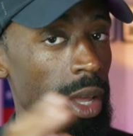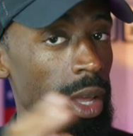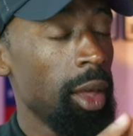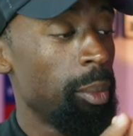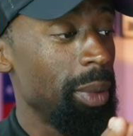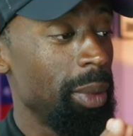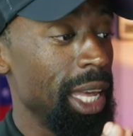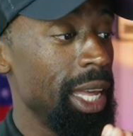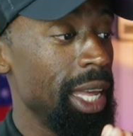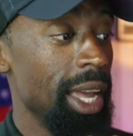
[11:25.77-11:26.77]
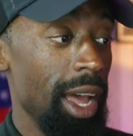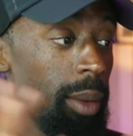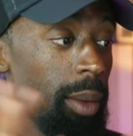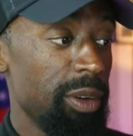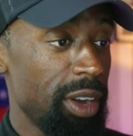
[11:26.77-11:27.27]
Me, I
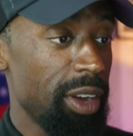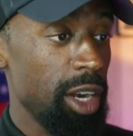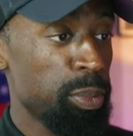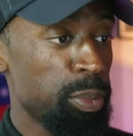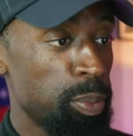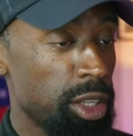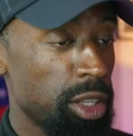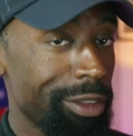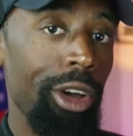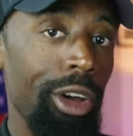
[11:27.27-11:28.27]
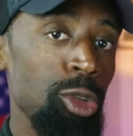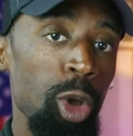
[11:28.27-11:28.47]
provide a perspective also.